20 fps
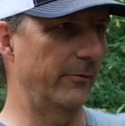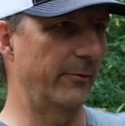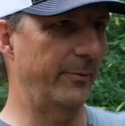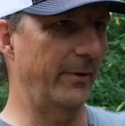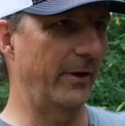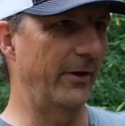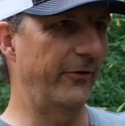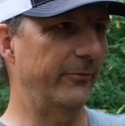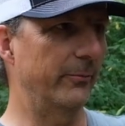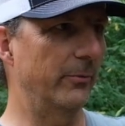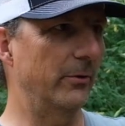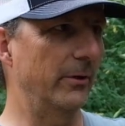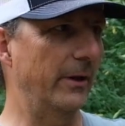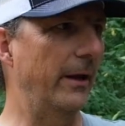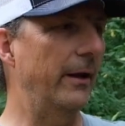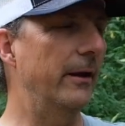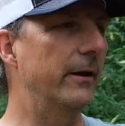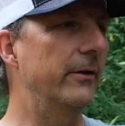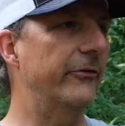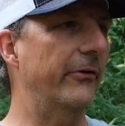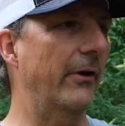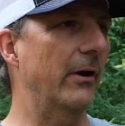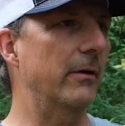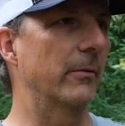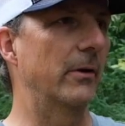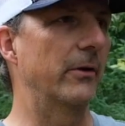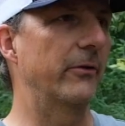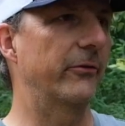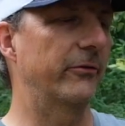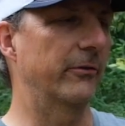replaceable and in
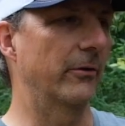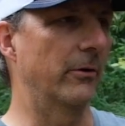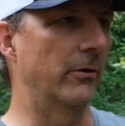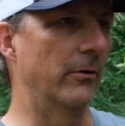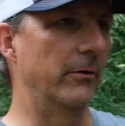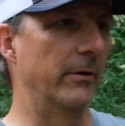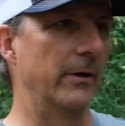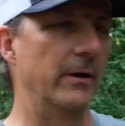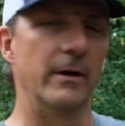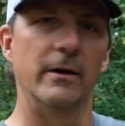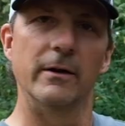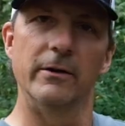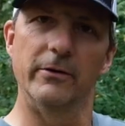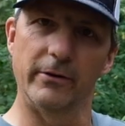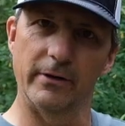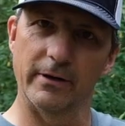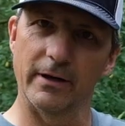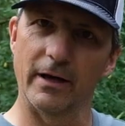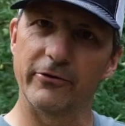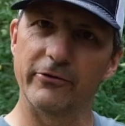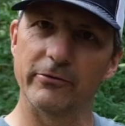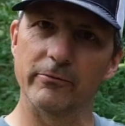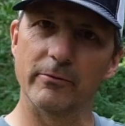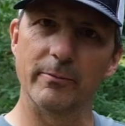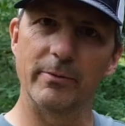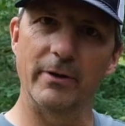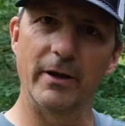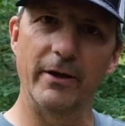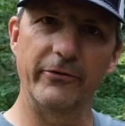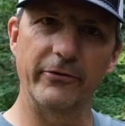segments. So you can actually
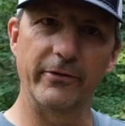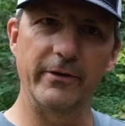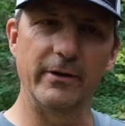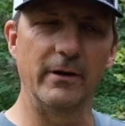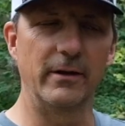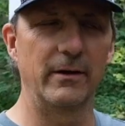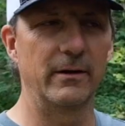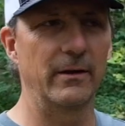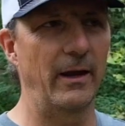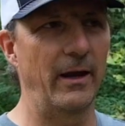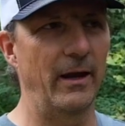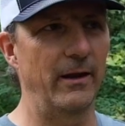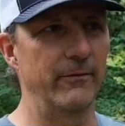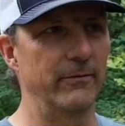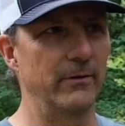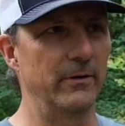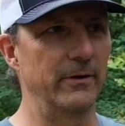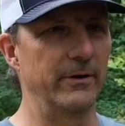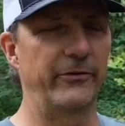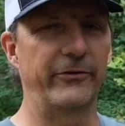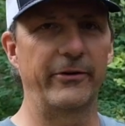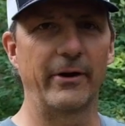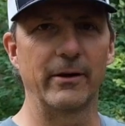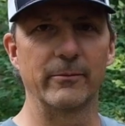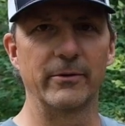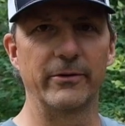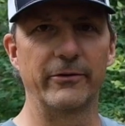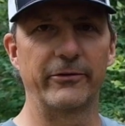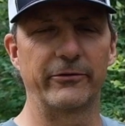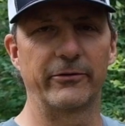replace the anvil in
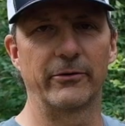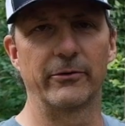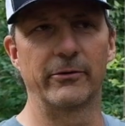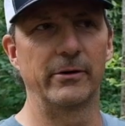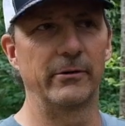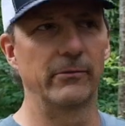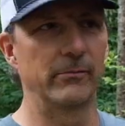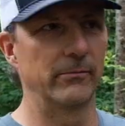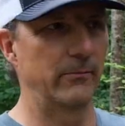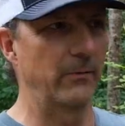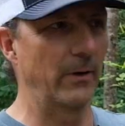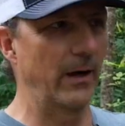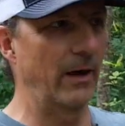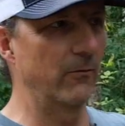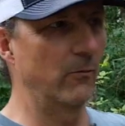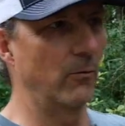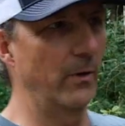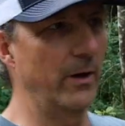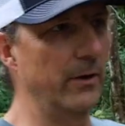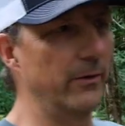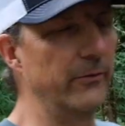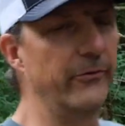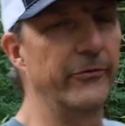segments, so you have wear in